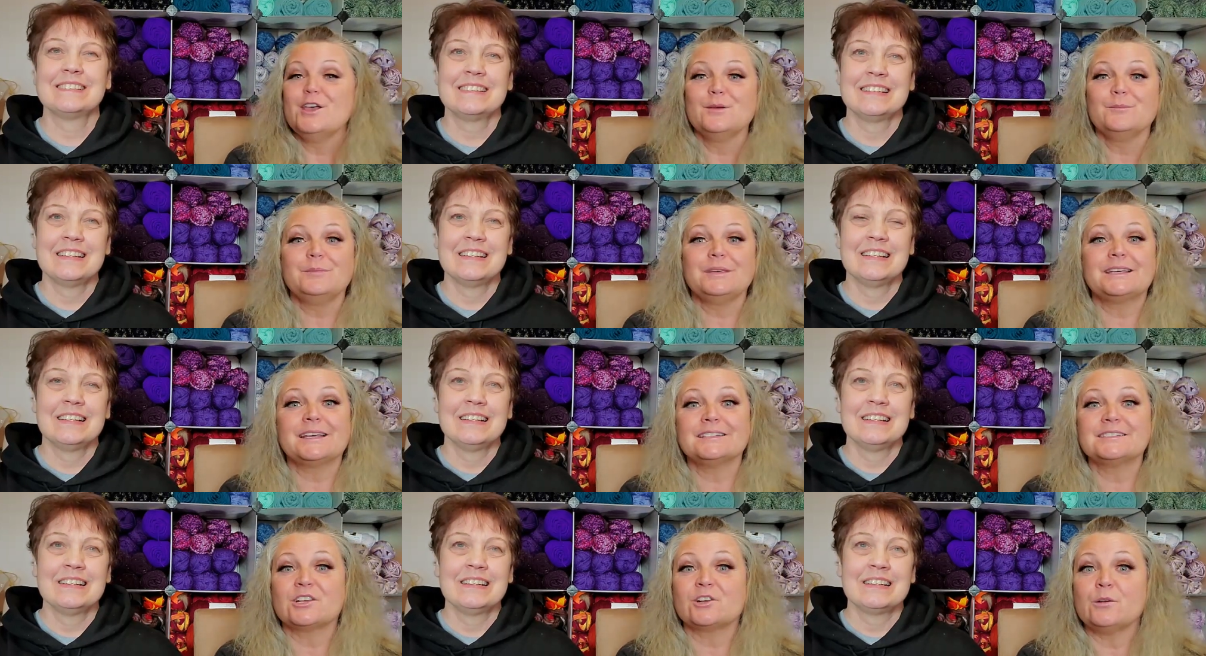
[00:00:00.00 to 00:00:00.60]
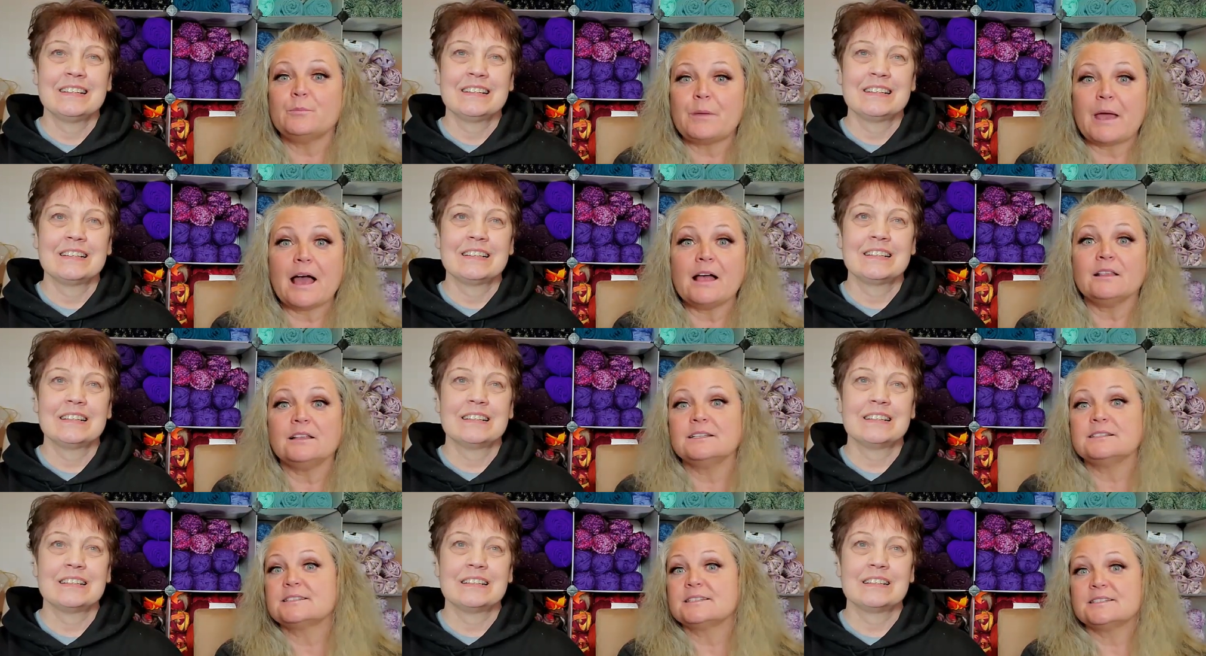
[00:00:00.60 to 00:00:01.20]
Speaker 1: Because her
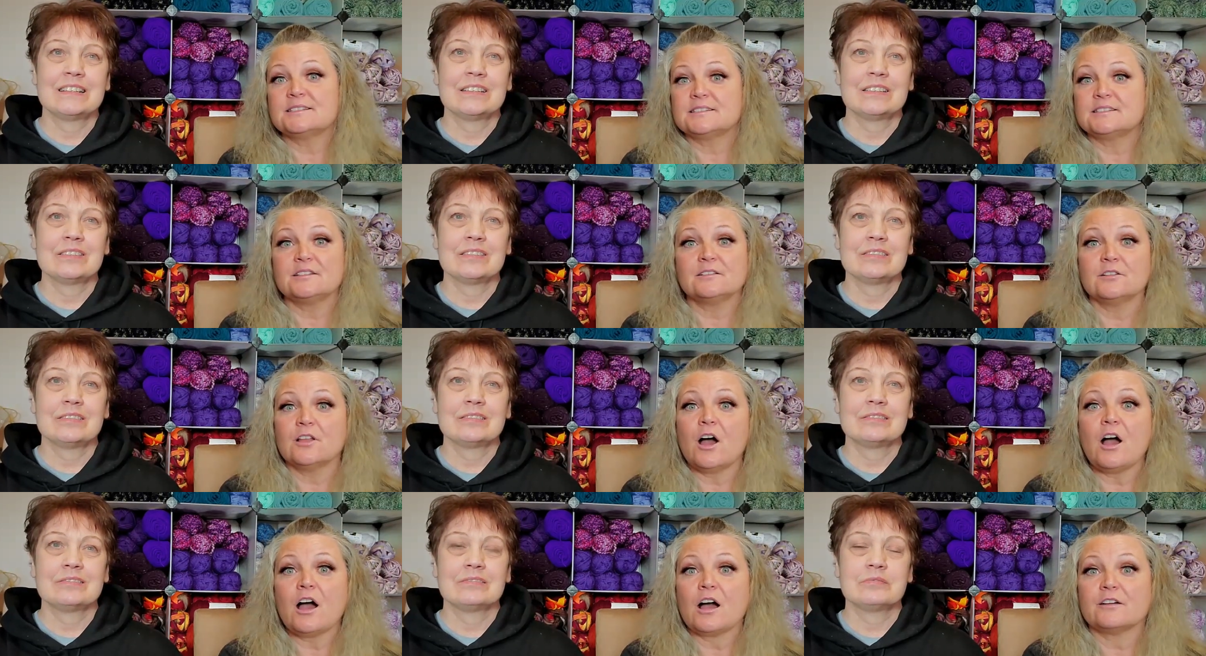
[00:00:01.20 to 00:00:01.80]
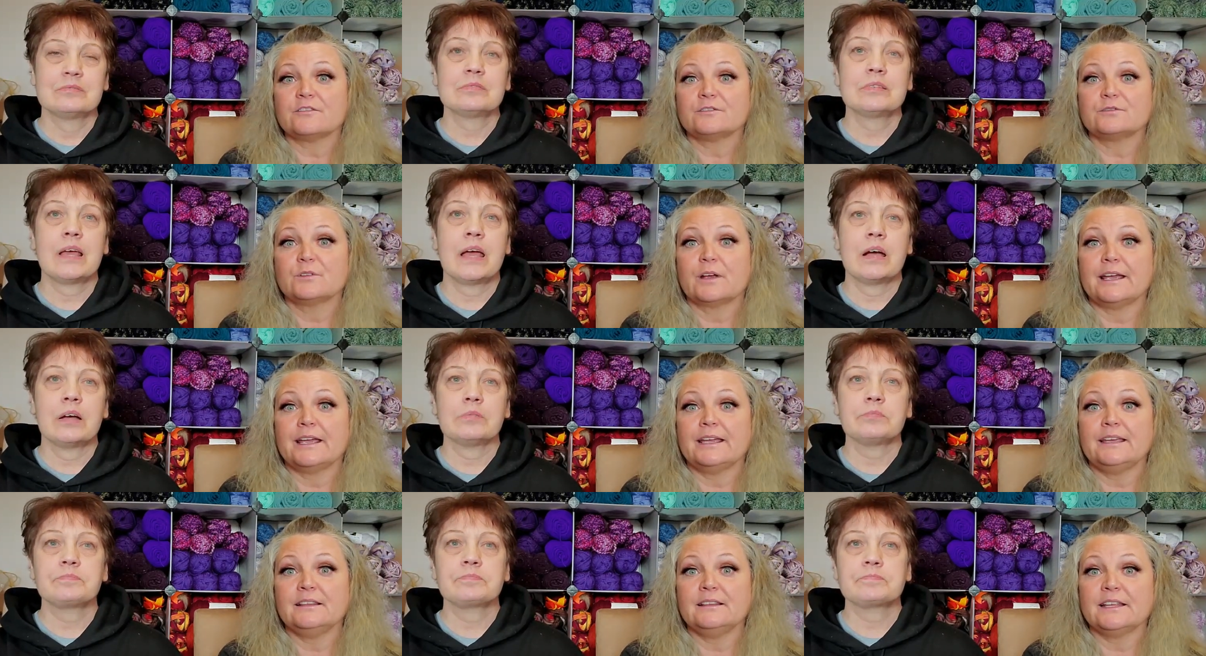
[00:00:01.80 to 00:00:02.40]
balance is still off,
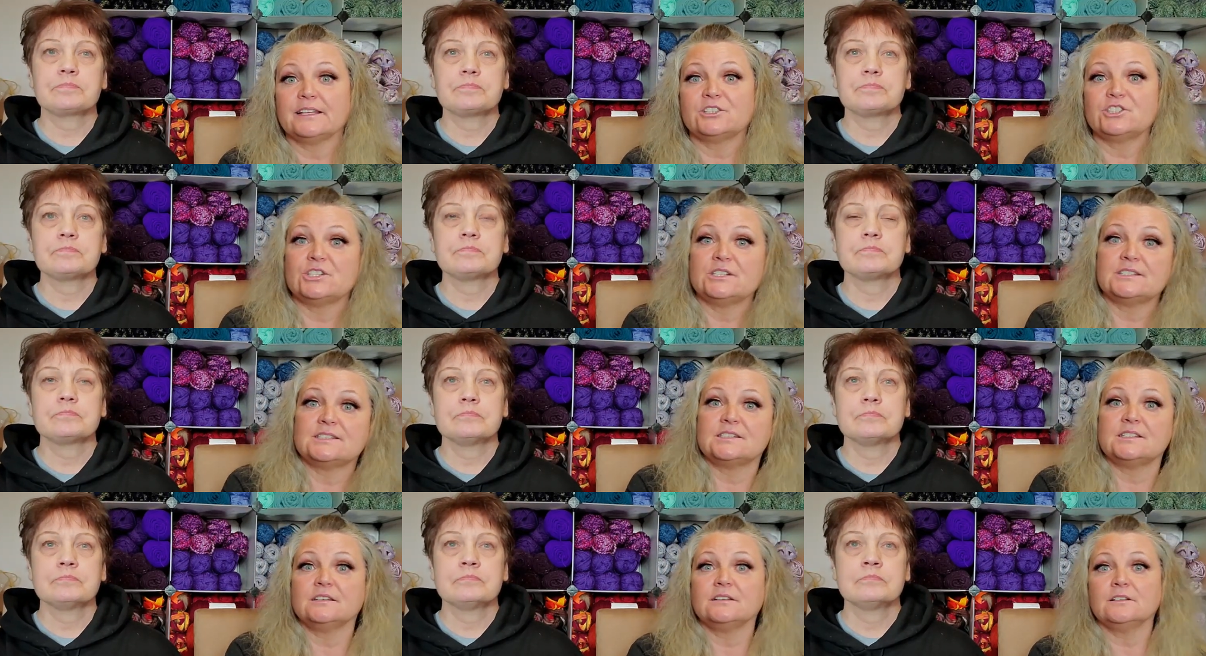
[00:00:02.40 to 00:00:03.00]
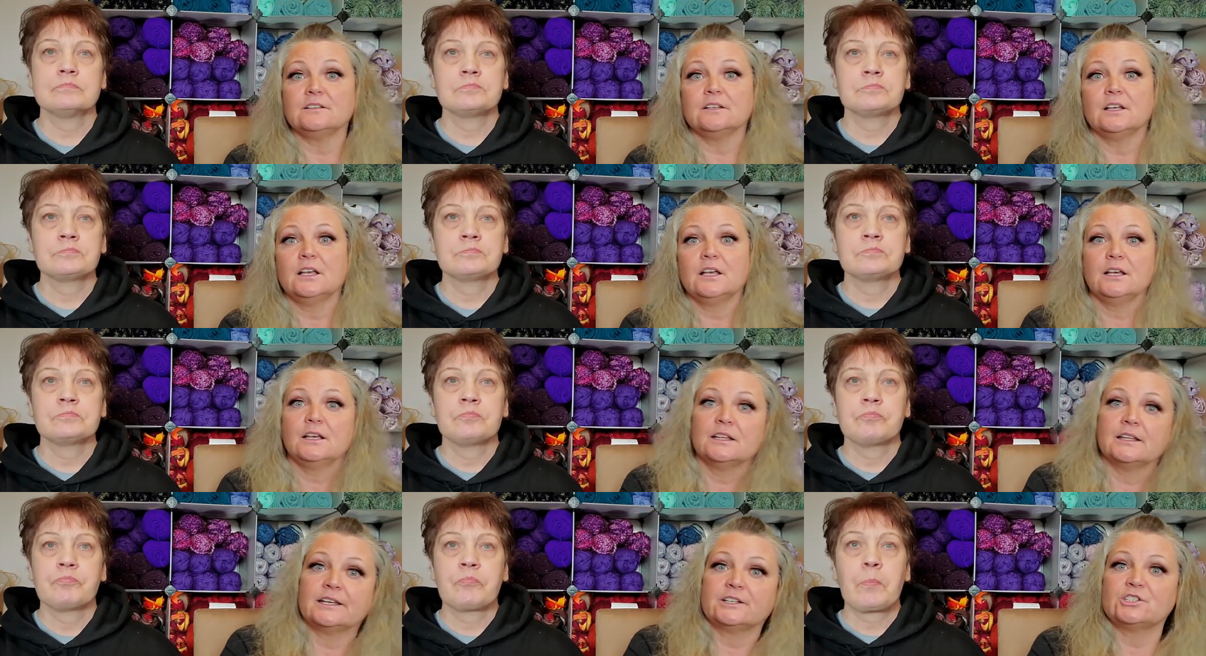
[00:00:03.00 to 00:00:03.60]
right? Yeah. Like she's still,
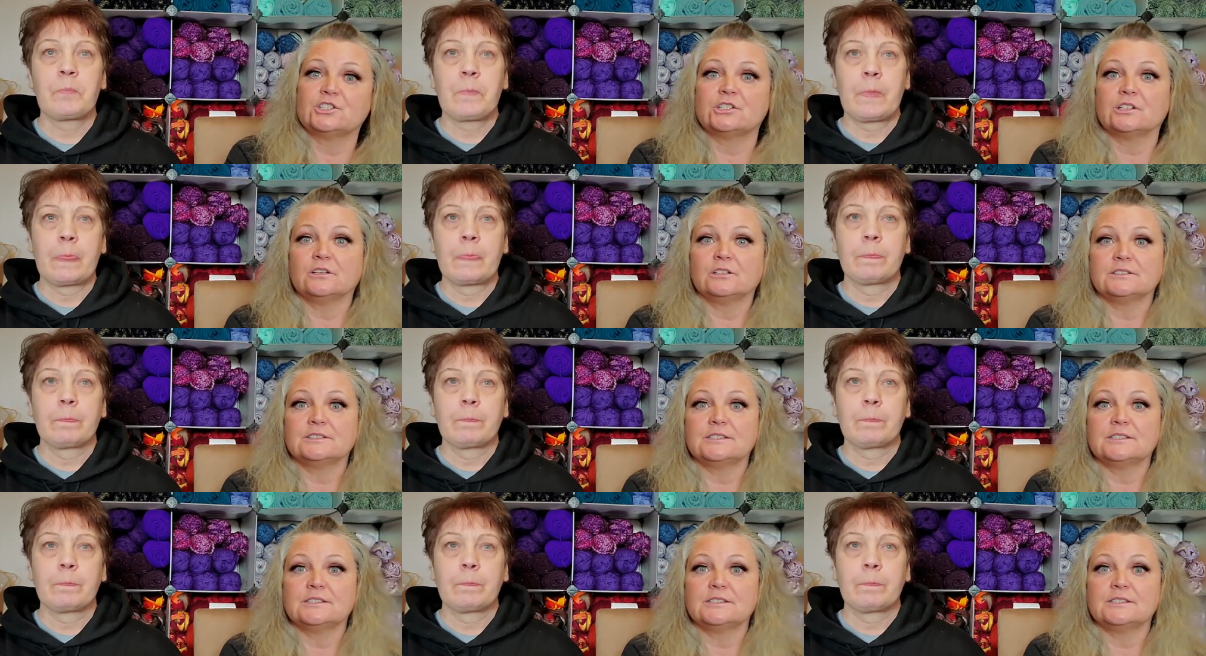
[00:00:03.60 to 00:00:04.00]
like she'll